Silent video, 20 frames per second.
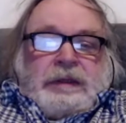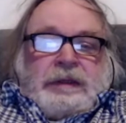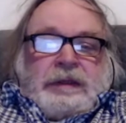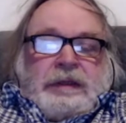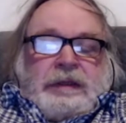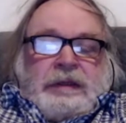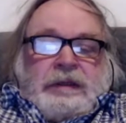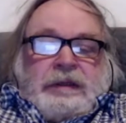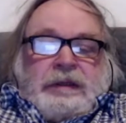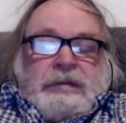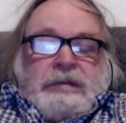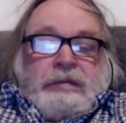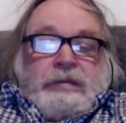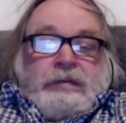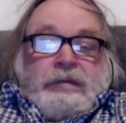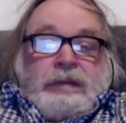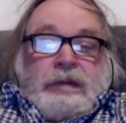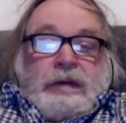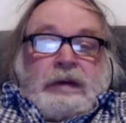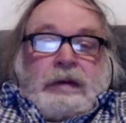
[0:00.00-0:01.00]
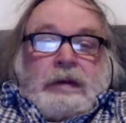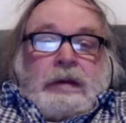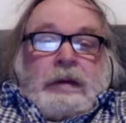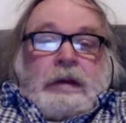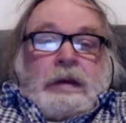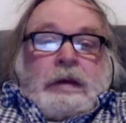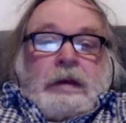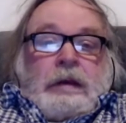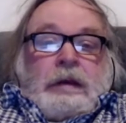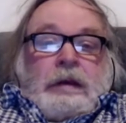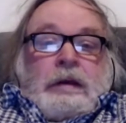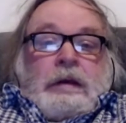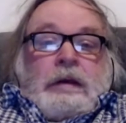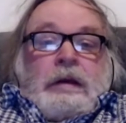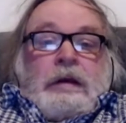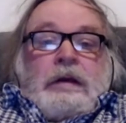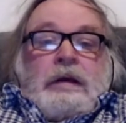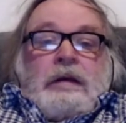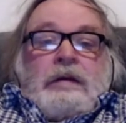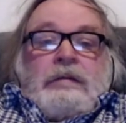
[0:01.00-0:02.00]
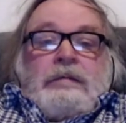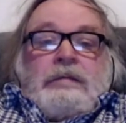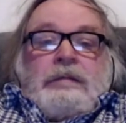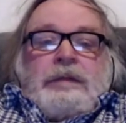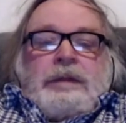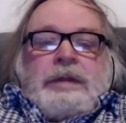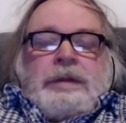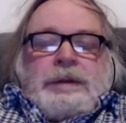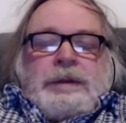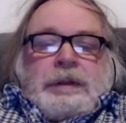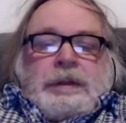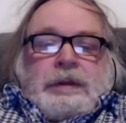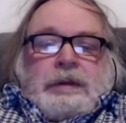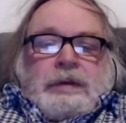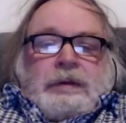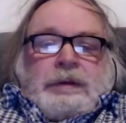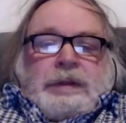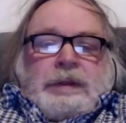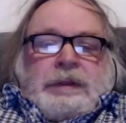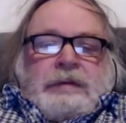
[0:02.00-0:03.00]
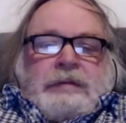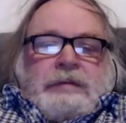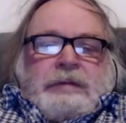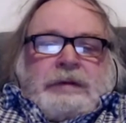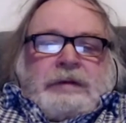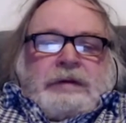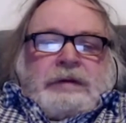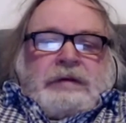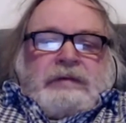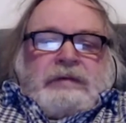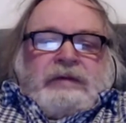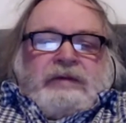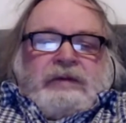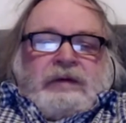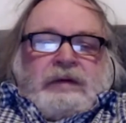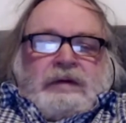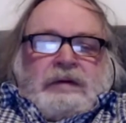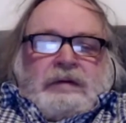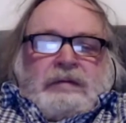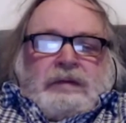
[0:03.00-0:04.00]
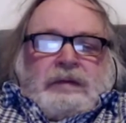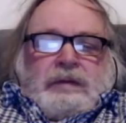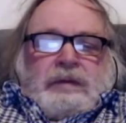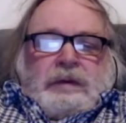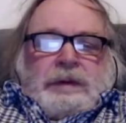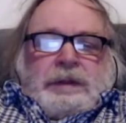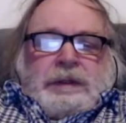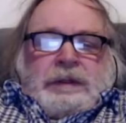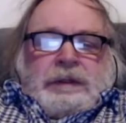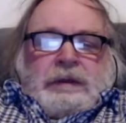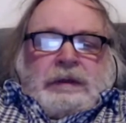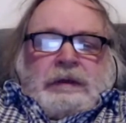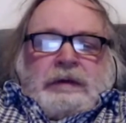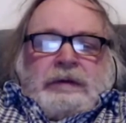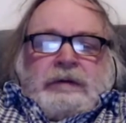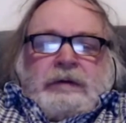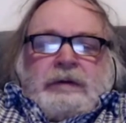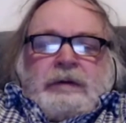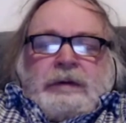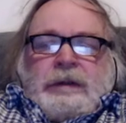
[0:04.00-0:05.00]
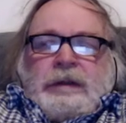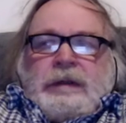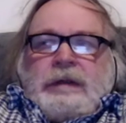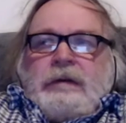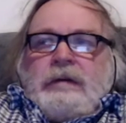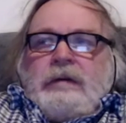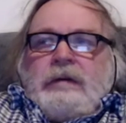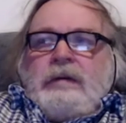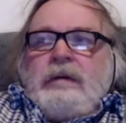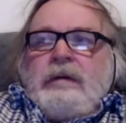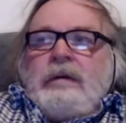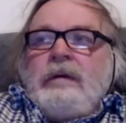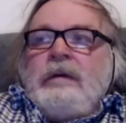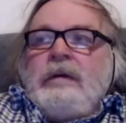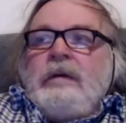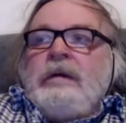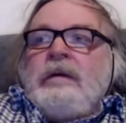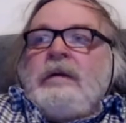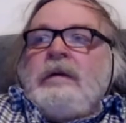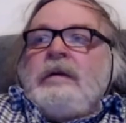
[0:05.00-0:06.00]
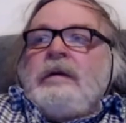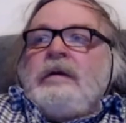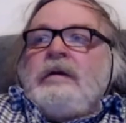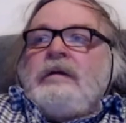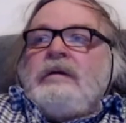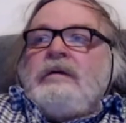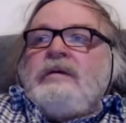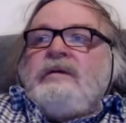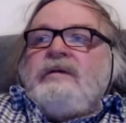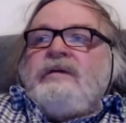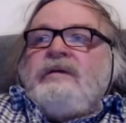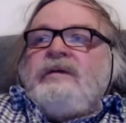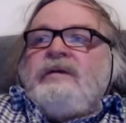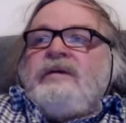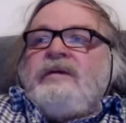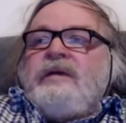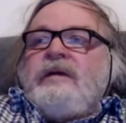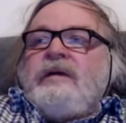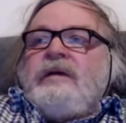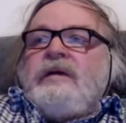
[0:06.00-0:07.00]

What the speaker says: these things. The Jews have become far more tolerant of